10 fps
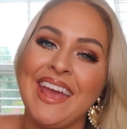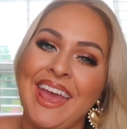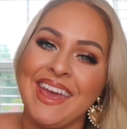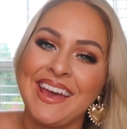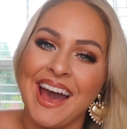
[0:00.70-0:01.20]

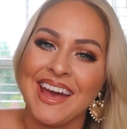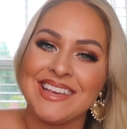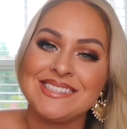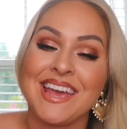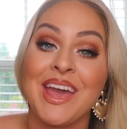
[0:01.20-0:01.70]
Hey
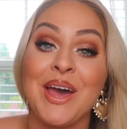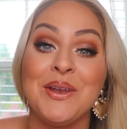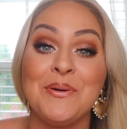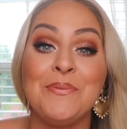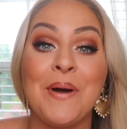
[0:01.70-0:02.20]
guys,
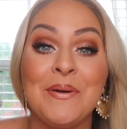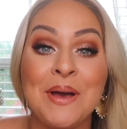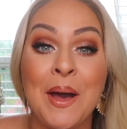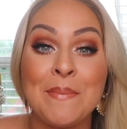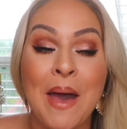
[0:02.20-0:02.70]
and
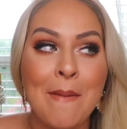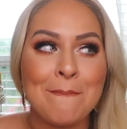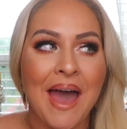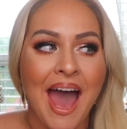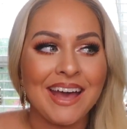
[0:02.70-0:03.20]
welcome
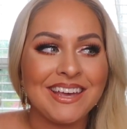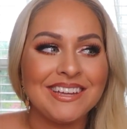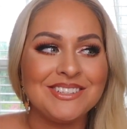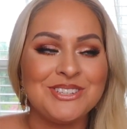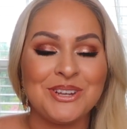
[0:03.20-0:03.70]
back
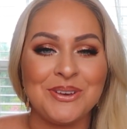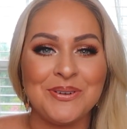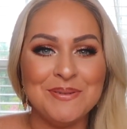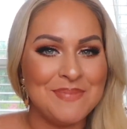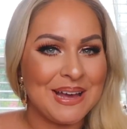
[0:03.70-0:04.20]

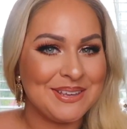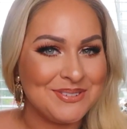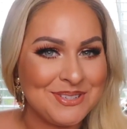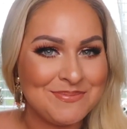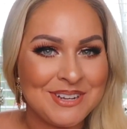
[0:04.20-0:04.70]
to my
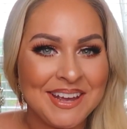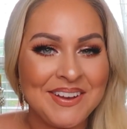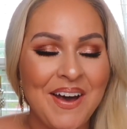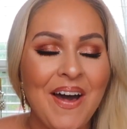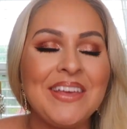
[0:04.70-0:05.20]
YouTube
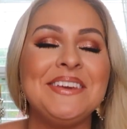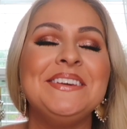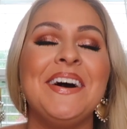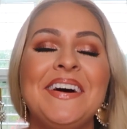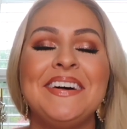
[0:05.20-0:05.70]
channel.
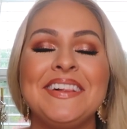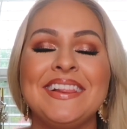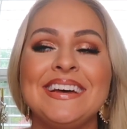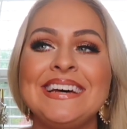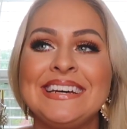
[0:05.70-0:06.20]
Y'all,